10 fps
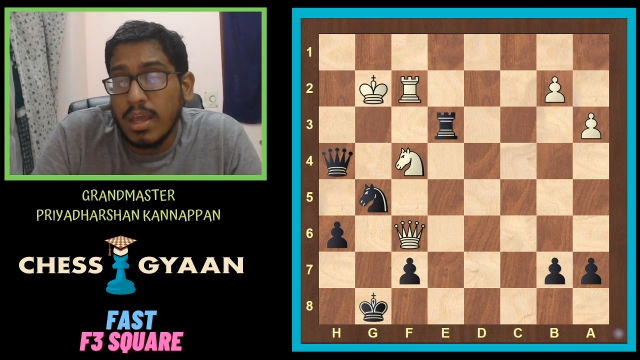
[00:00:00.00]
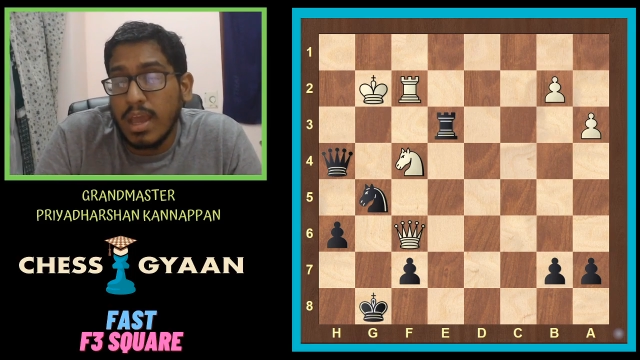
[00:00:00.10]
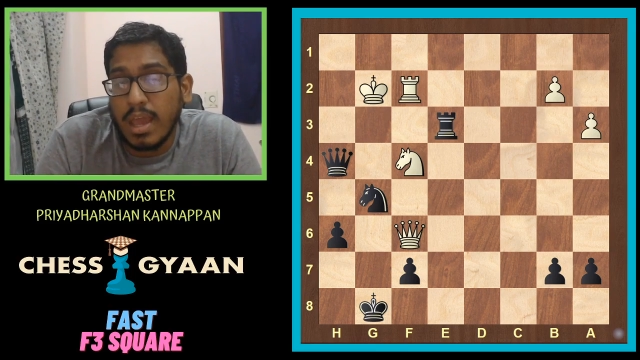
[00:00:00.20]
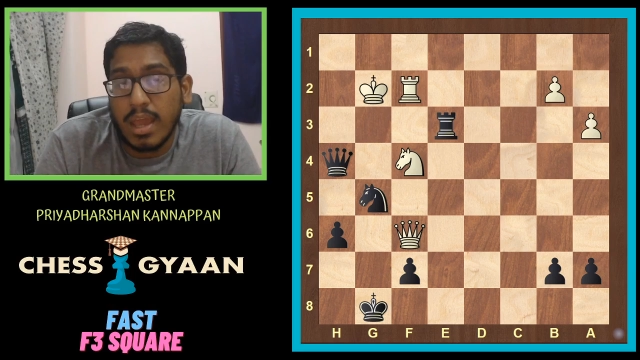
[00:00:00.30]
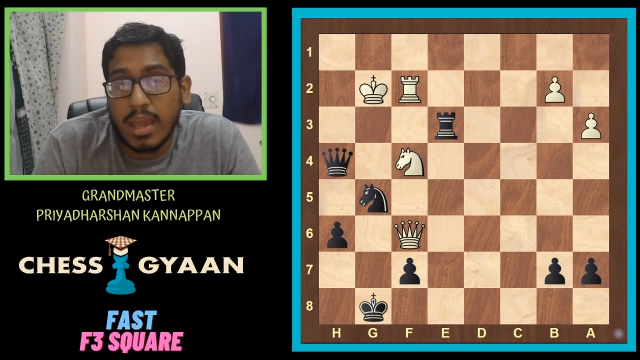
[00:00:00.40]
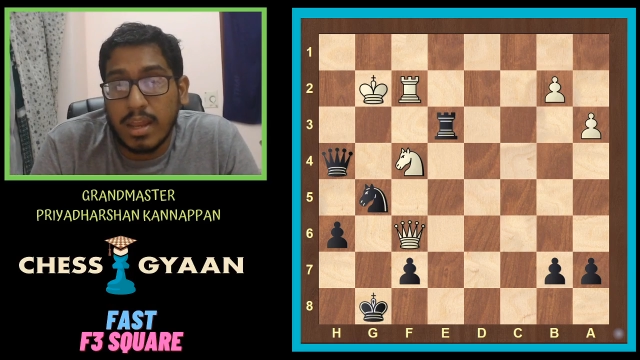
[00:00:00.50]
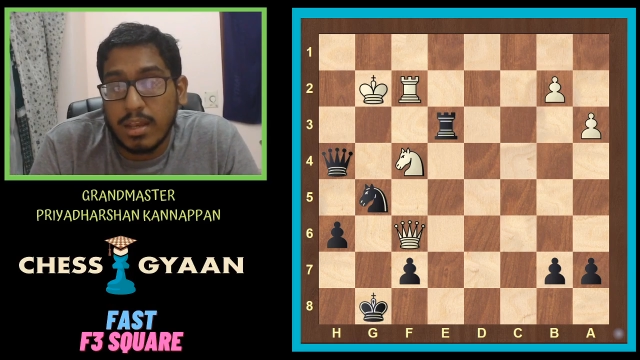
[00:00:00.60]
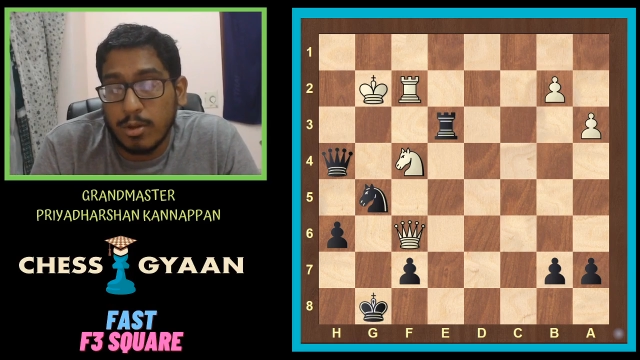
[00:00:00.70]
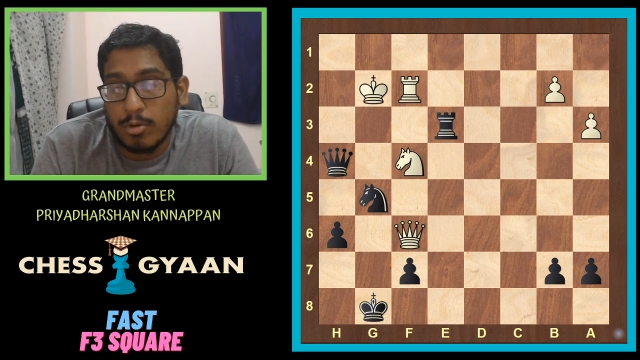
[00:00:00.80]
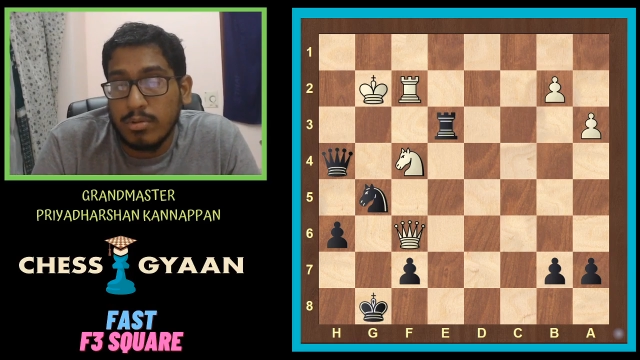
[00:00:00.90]
and
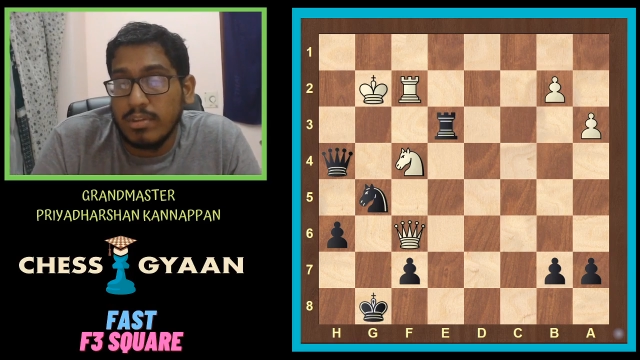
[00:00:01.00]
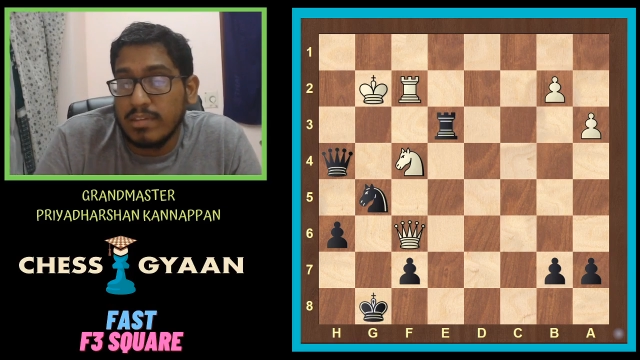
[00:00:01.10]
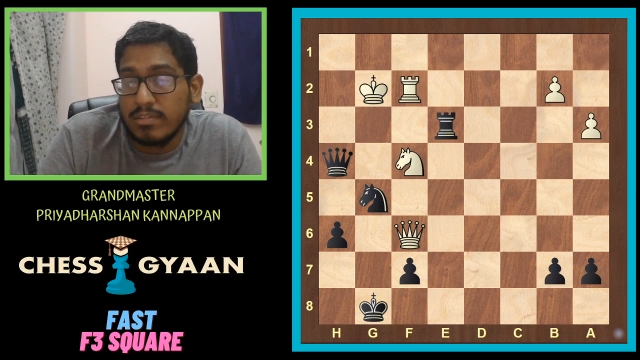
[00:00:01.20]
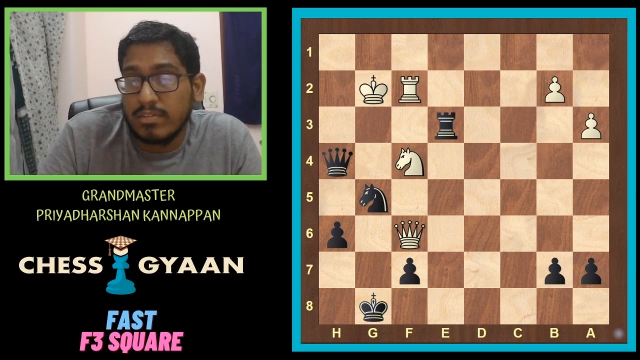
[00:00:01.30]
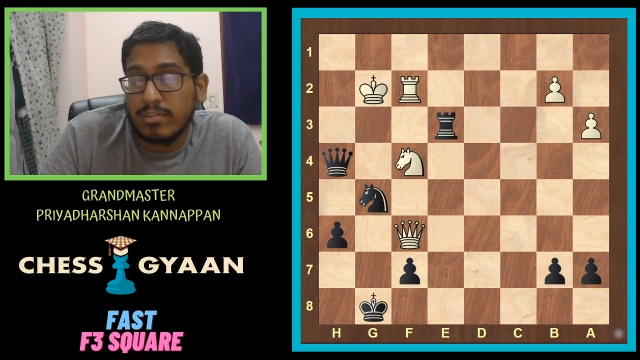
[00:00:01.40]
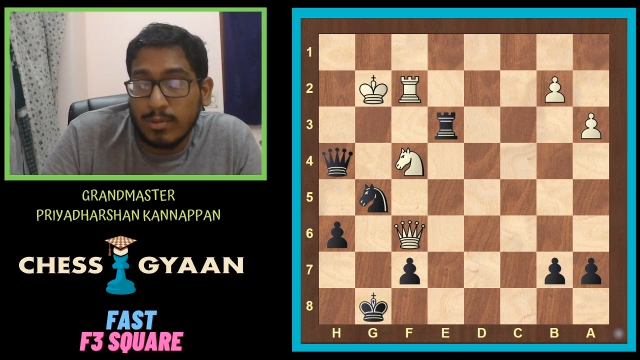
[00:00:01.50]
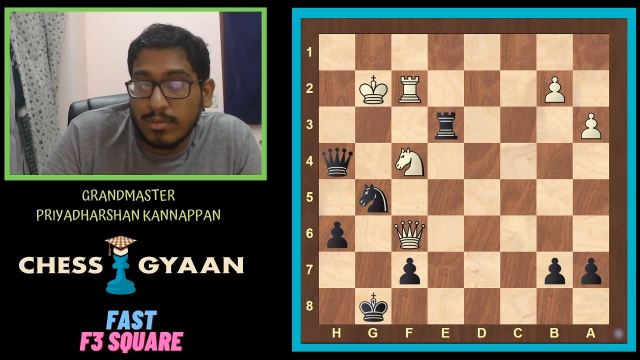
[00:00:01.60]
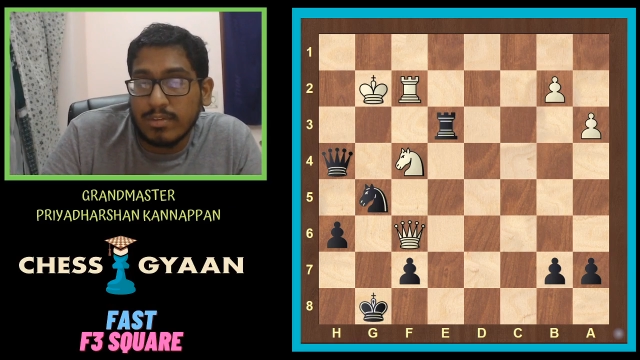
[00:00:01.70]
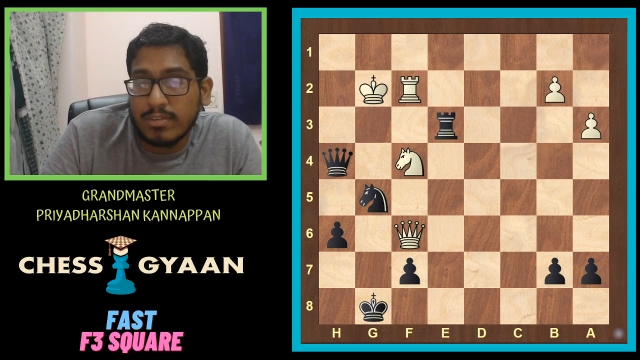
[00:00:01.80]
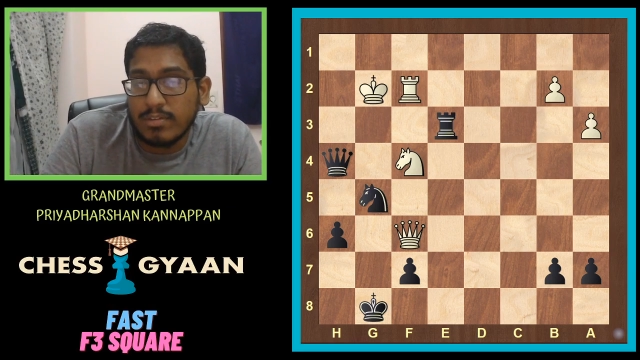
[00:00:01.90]
this
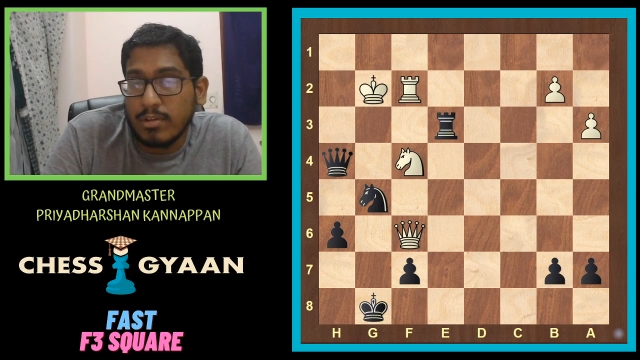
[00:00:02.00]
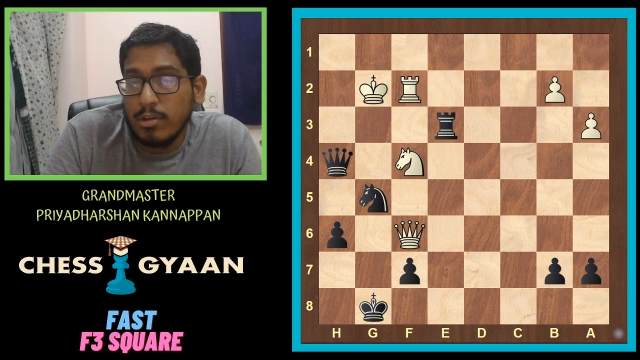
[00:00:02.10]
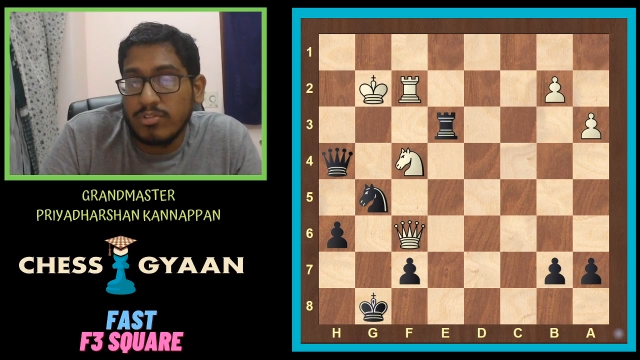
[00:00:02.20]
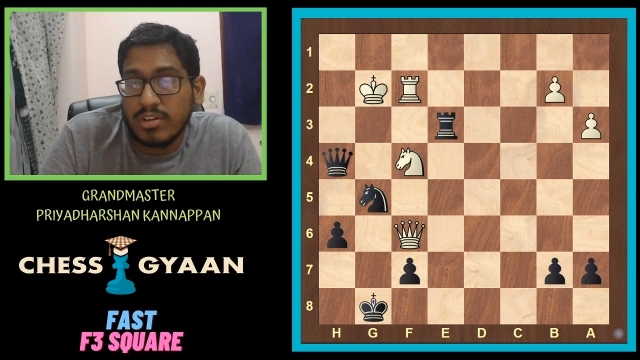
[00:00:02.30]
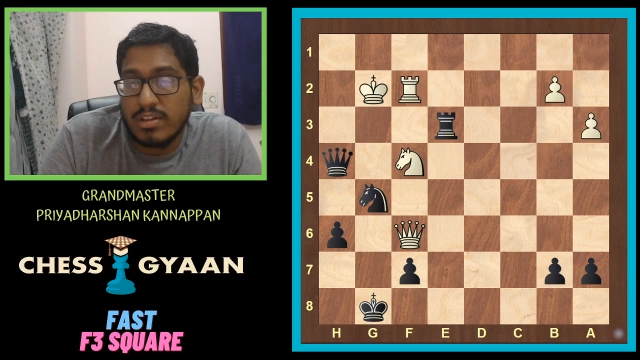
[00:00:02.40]
is the solution